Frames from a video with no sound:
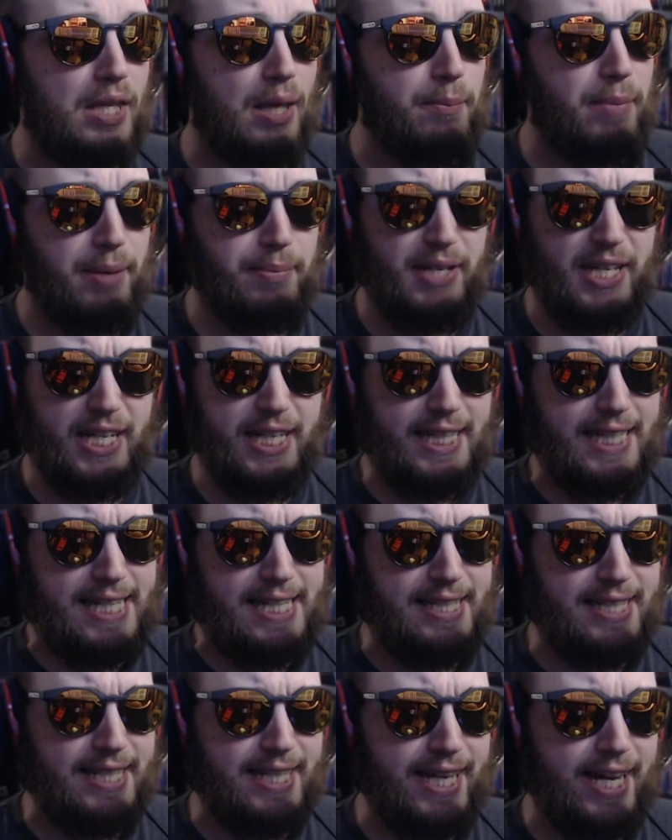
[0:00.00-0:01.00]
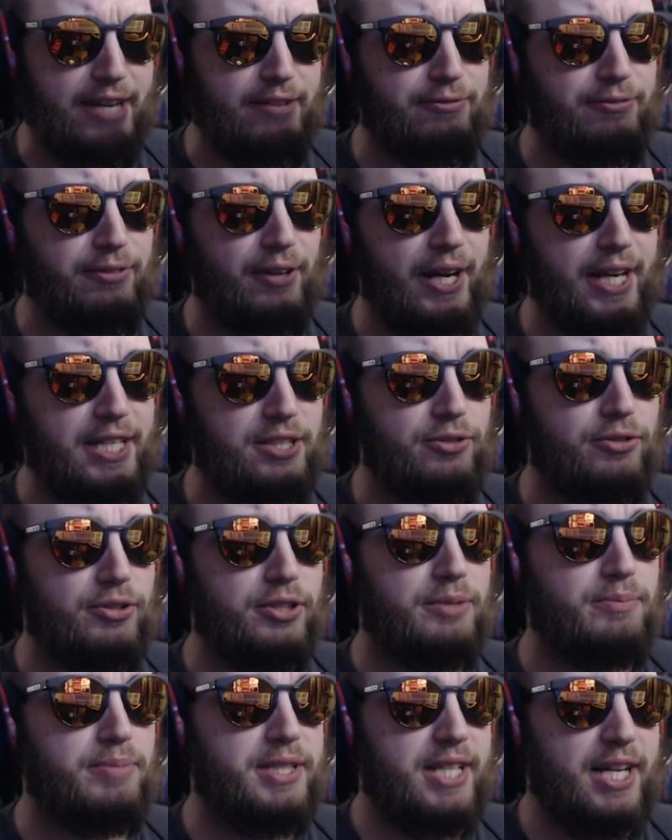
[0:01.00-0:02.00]
Maybe an EZA fight you
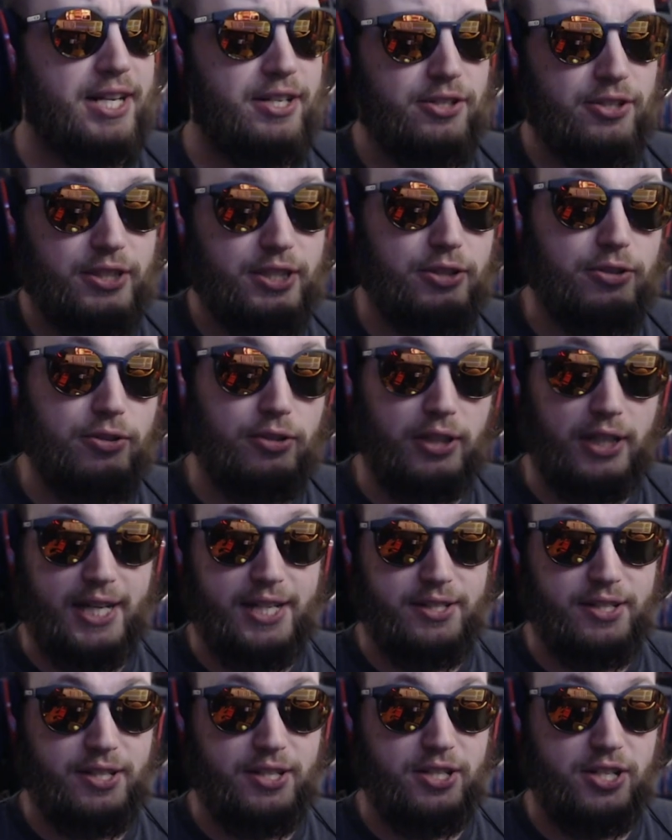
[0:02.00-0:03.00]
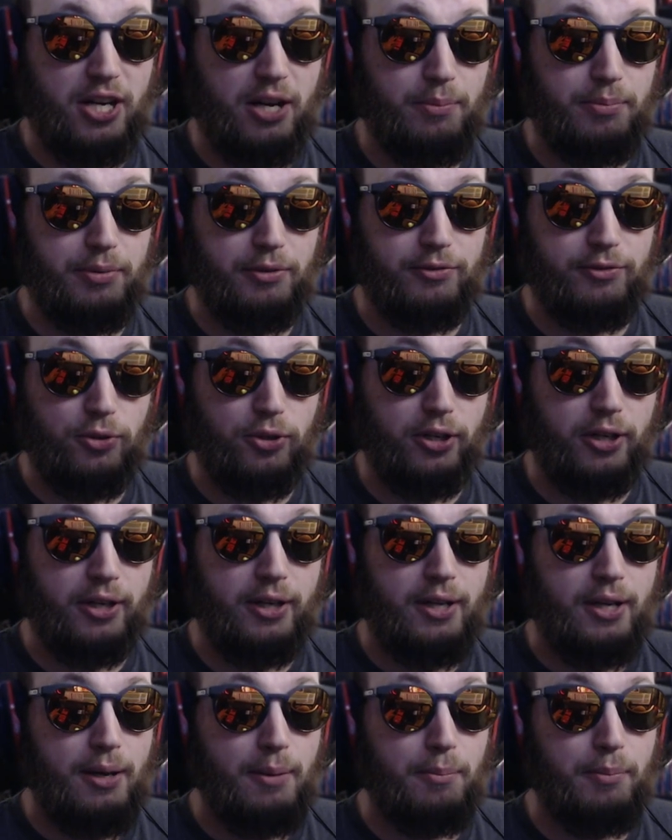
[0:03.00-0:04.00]
could potentially utilize this Champa for.
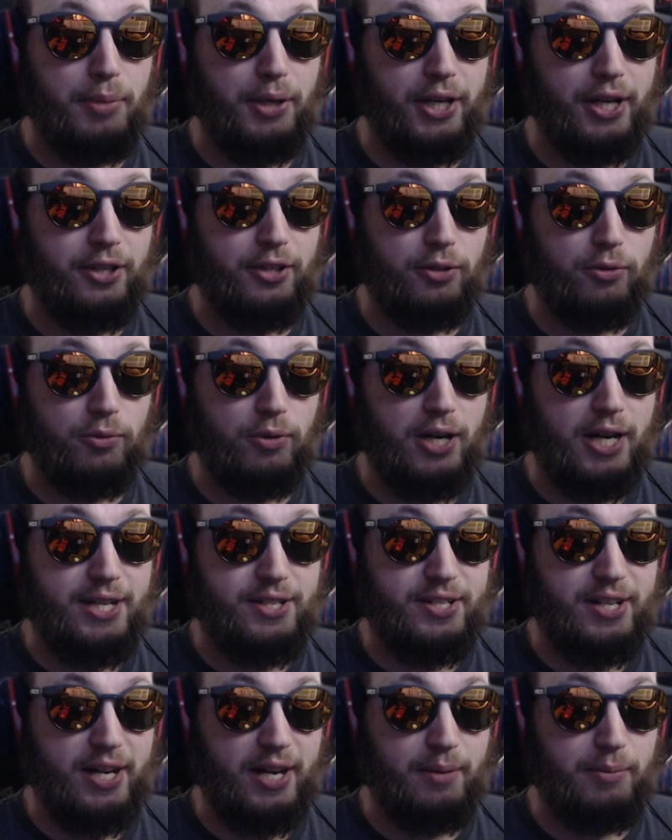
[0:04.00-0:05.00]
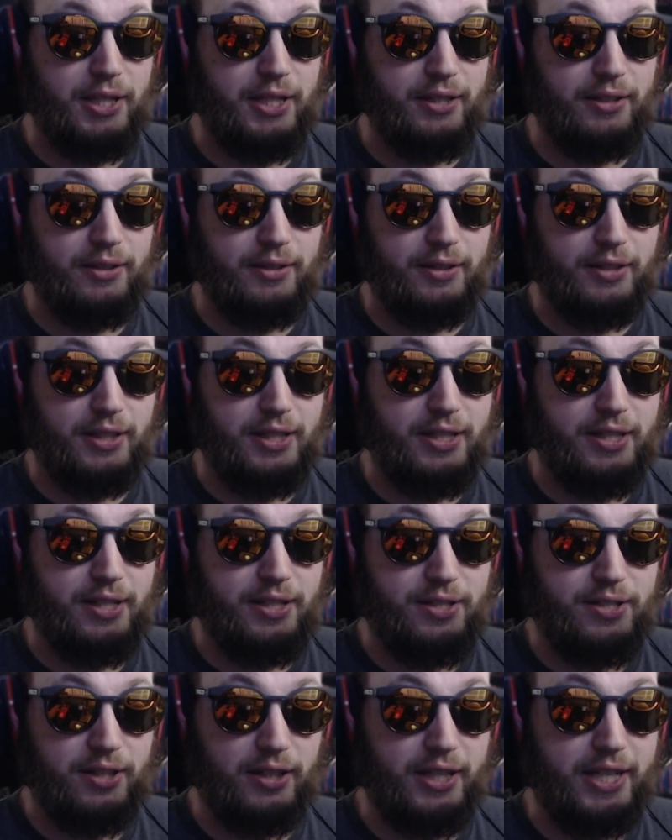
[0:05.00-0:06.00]
But otherwise, I mean,
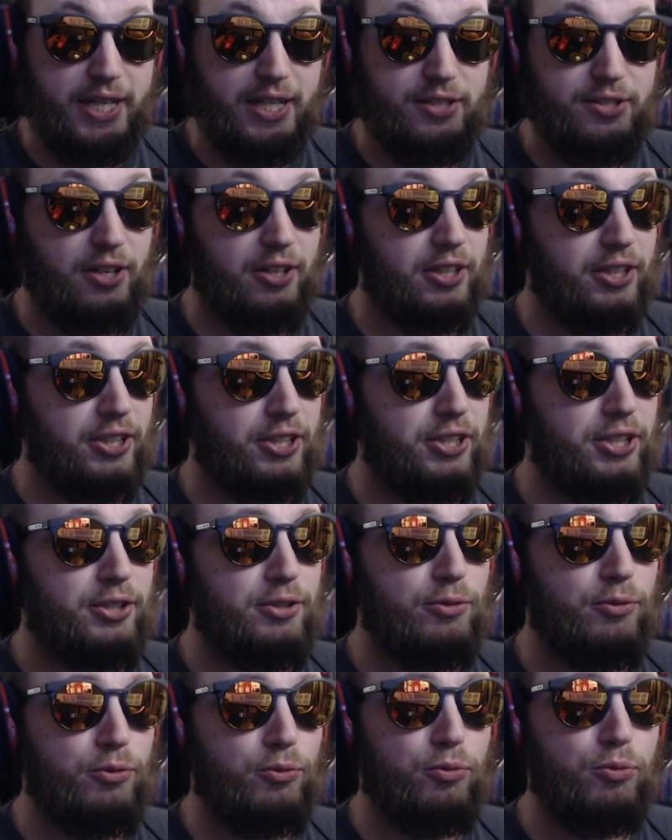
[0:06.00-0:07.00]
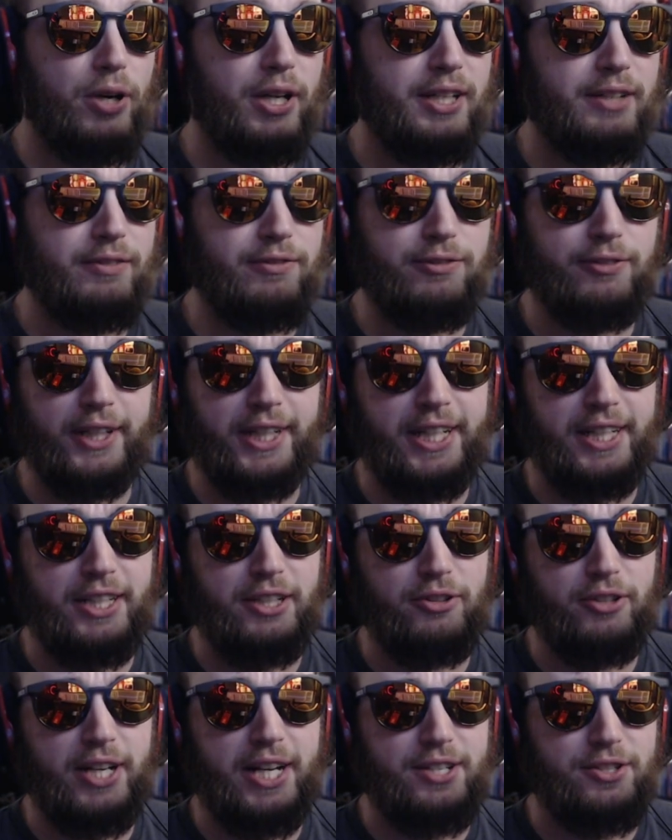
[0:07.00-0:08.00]
his links aren't good. What freaking
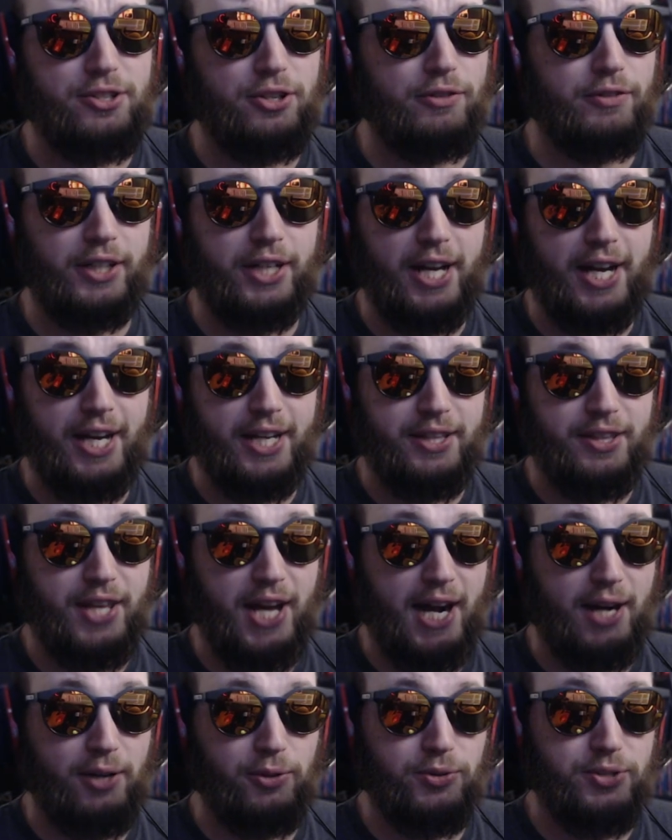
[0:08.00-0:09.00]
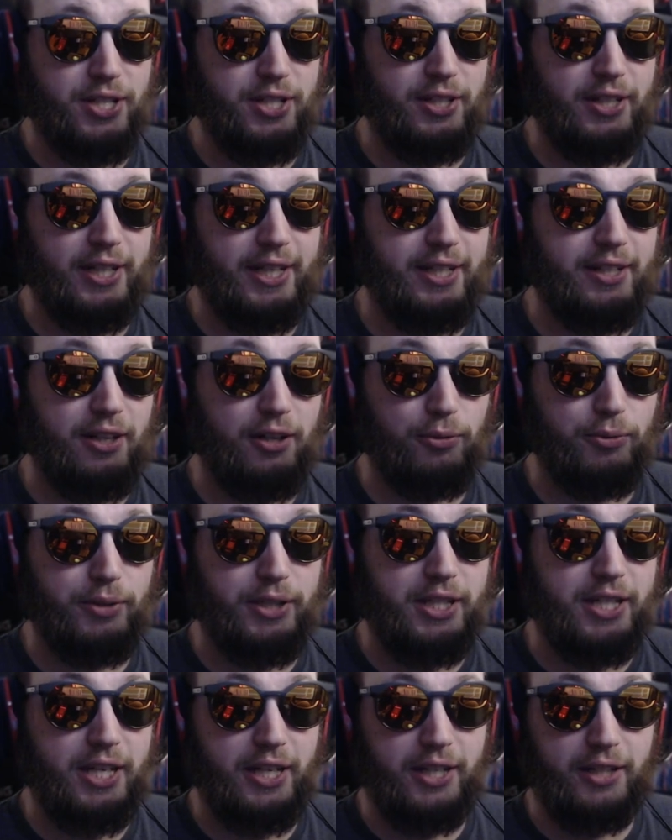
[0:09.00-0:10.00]
unit has over 9,000? Like, are we
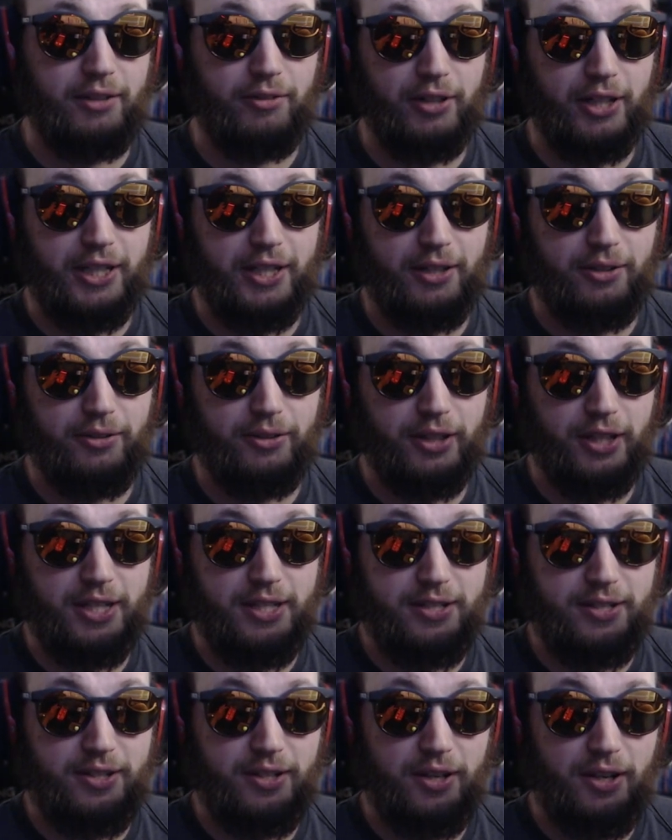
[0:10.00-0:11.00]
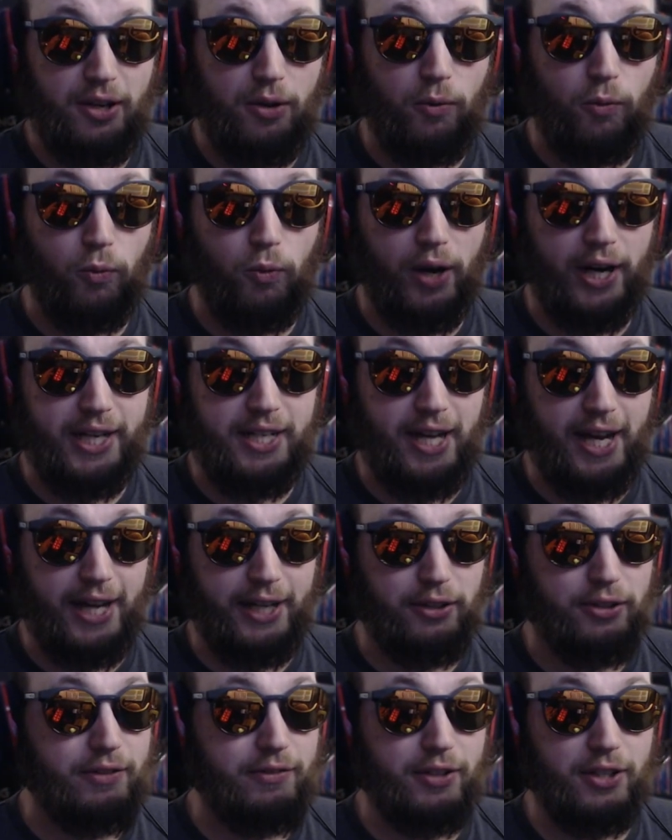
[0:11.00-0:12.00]
kidding right now with this? I
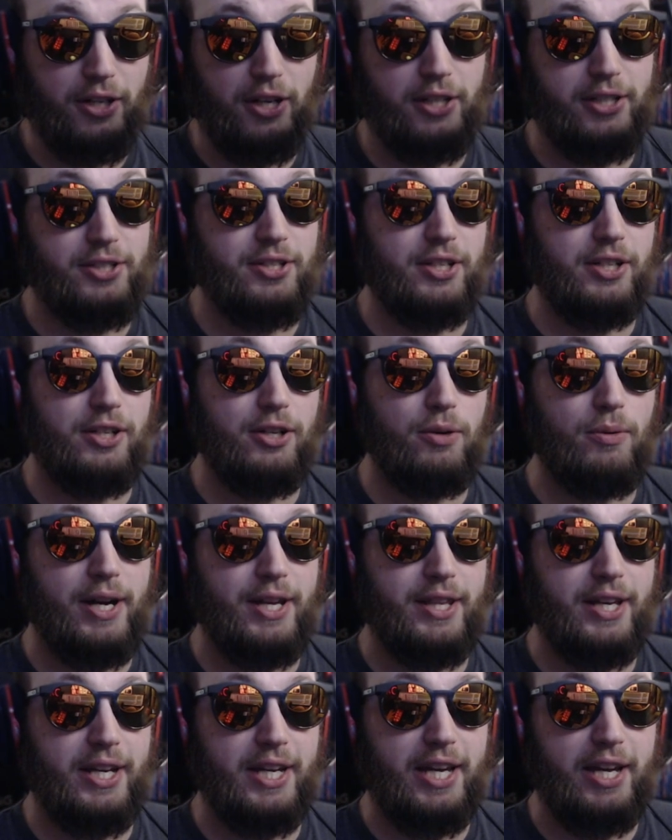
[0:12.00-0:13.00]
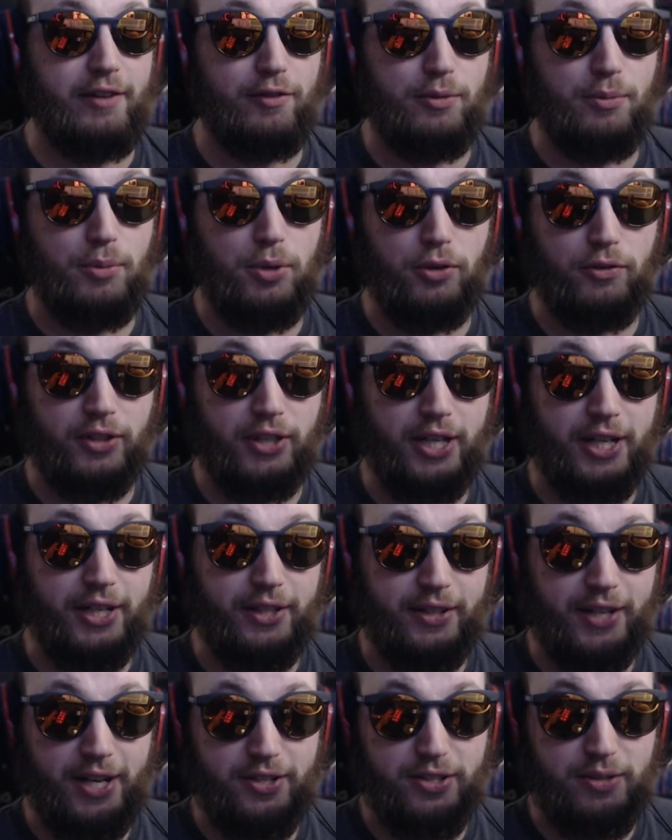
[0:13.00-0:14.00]
don't even honestly know why they gave him over
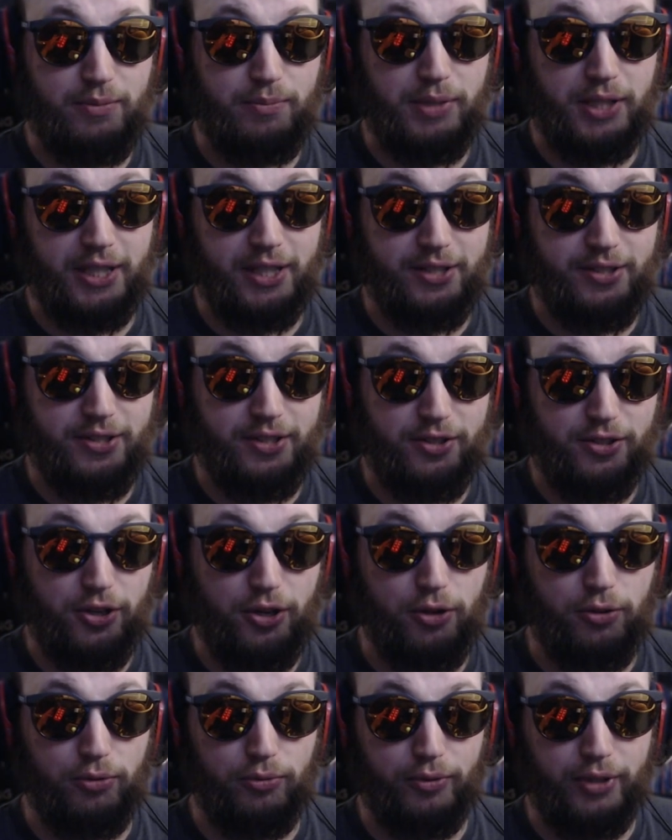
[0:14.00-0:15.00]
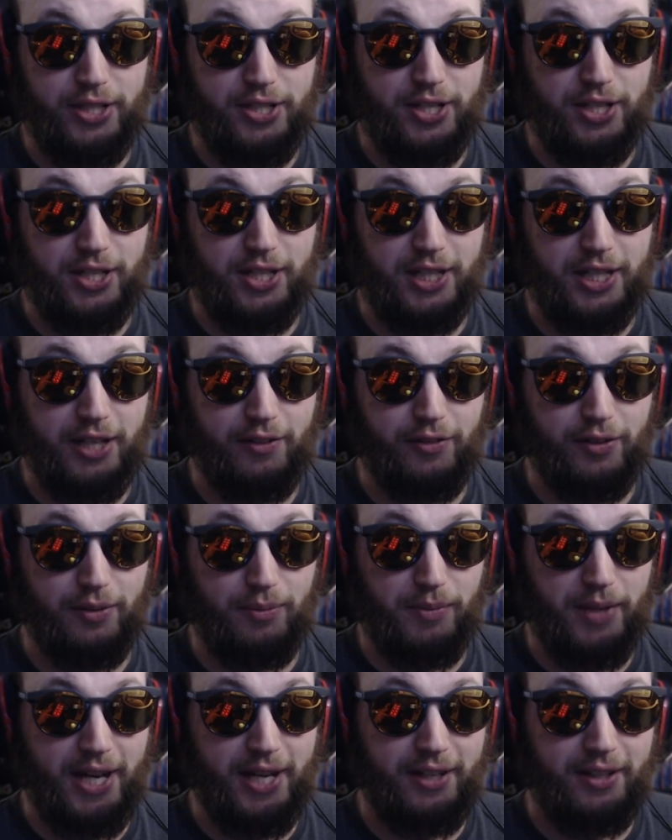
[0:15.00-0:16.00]
9,000, because there's no reason to give
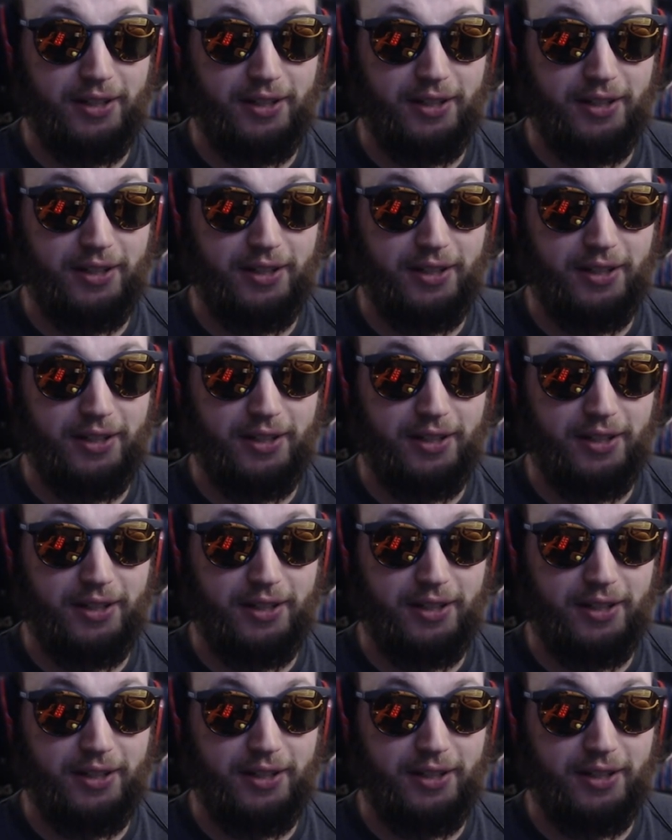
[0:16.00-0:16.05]
him that.